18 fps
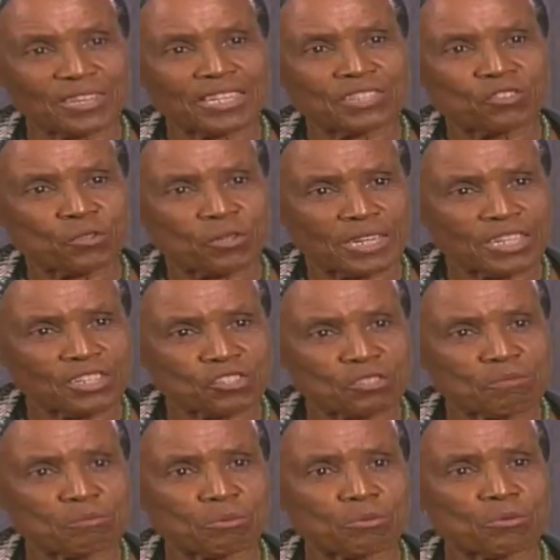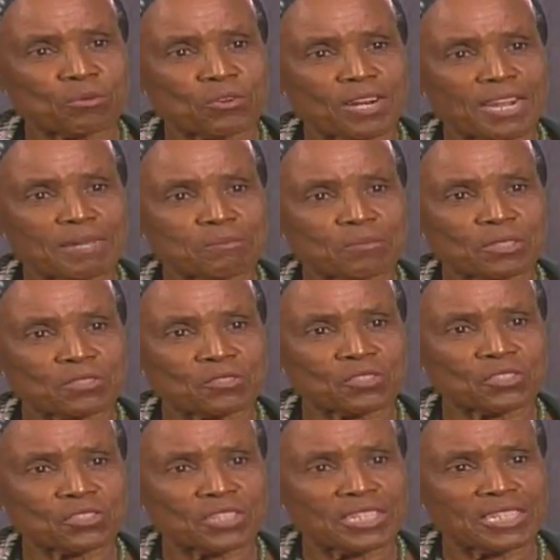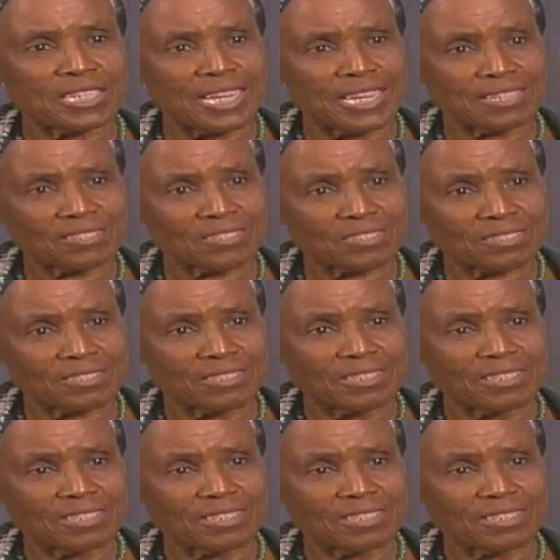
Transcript: education programs and to say, yes,